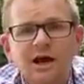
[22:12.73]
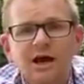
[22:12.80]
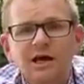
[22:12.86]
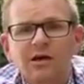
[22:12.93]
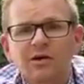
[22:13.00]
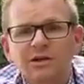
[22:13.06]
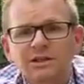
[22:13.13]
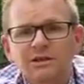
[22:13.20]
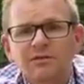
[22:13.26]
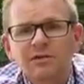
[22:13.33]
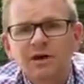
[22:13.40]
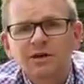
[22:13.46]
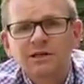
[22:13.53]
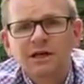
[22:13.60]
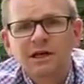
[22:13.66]
and ID
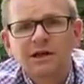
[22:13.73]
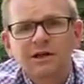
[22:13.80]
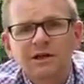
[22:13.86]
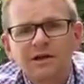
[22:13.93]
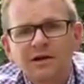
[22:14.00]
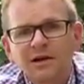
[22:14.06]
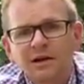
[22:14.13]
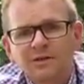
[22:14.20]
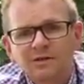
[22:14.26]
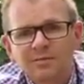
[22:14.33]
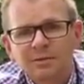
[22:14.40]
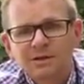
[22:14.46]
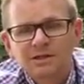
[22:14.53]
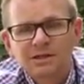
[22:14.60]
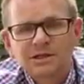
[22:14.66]
Verdi as a
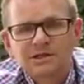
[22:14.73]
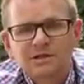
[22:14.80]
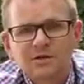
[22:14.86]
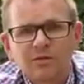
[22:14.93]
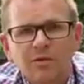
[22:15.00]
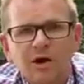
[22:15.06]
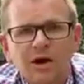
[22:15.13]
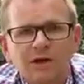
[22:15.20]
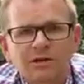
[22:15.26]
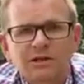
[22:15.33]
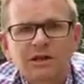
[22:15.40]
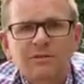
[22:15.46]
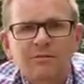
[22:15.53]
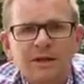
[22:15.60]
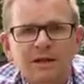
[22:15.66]
business that works
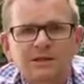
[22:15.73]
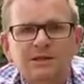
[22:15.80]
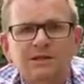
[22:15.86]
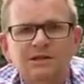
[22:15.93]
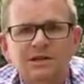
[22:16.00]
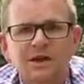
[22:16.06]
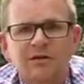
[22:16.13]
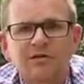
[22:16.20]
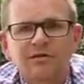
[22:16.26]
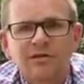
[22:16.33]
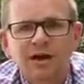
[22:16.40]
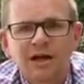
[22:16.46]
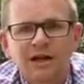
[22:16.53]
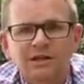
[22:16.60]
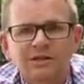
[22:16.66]
and embeds itself
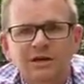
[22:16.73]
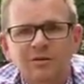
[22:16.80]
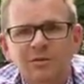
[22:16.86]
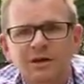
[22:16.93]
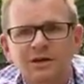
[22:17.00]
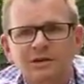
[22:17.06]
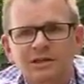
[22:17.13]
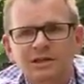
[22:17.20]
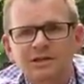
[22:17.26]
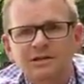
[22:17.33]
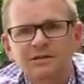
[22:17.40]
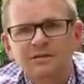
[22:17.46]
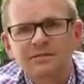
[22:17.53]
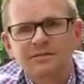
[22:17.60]
in its communities.